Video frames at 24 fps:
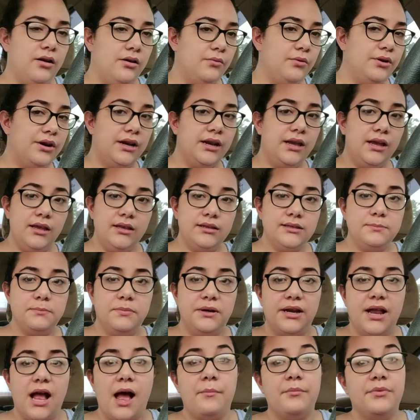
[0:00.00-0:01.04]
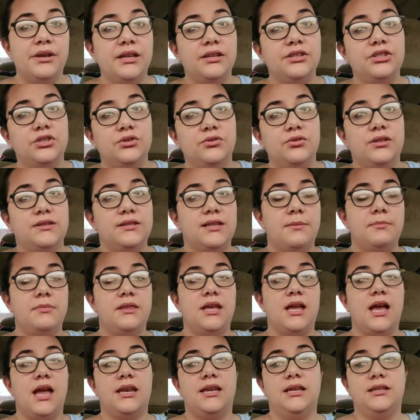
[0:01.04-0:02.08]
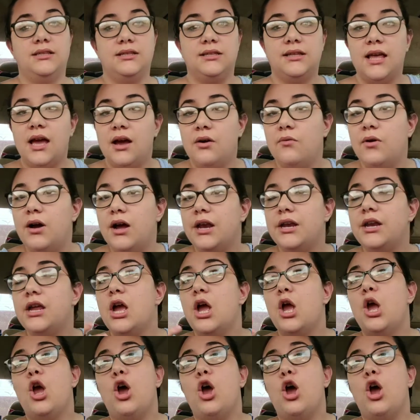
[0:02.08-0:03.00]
what it is, but I'm going to do the same thing I did to that one,